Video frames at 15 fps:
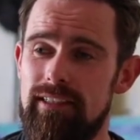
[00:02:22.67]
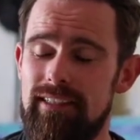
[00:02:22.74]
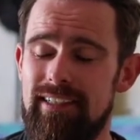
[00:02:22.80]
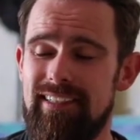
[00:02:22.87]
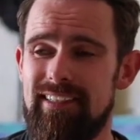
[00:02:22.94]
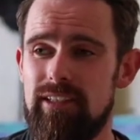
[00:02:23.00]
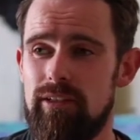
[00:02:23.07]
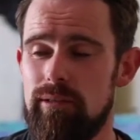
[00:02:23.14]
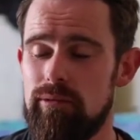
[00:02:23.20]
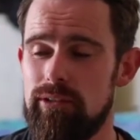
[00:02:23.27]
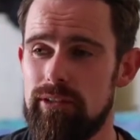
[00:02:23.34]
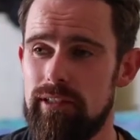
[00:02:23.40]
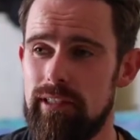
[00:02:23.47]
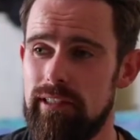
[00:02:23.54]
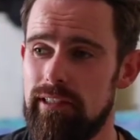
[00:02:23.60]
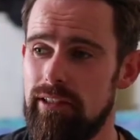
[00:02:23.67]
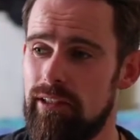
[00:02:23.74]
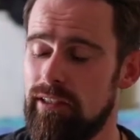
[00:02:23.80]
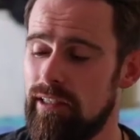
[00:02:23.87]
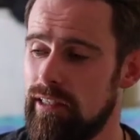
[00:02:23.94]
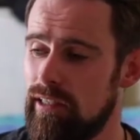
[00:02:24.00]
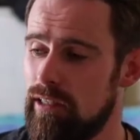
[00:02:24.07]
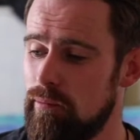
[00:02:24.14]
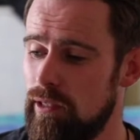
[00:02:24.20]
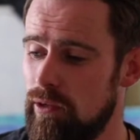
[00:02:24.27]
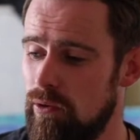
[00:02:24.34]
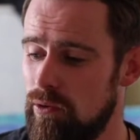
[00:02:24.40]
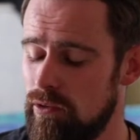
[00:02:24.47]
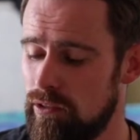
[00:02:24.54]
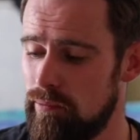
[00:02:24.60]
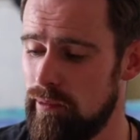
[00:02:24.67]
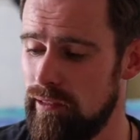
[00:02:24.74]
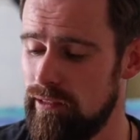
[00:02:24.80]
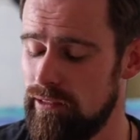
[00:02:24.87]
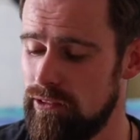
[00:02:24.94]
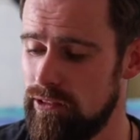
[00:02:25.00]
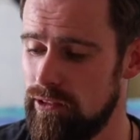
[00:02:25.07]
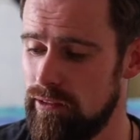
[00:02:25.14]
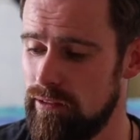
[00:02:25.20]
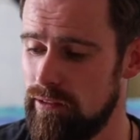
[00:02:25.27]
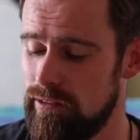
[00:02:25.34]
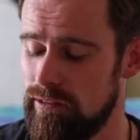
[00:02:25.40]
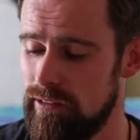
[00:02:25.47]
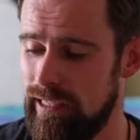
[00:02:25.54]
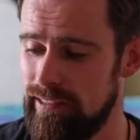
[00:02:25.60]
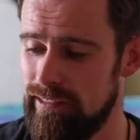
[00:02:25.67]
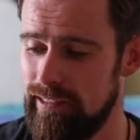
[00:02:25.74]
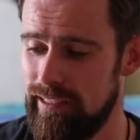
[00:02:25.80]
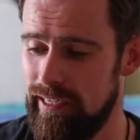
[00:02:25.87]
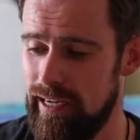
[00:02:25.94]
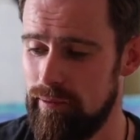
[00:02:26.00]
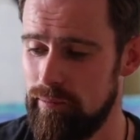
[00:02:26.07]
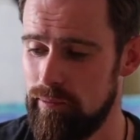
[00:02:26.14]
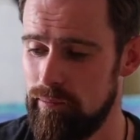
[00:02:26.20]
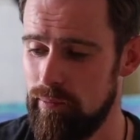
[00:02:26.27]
I don't know, I was kind of young, I got a bit awkward about it, so that didn't happen.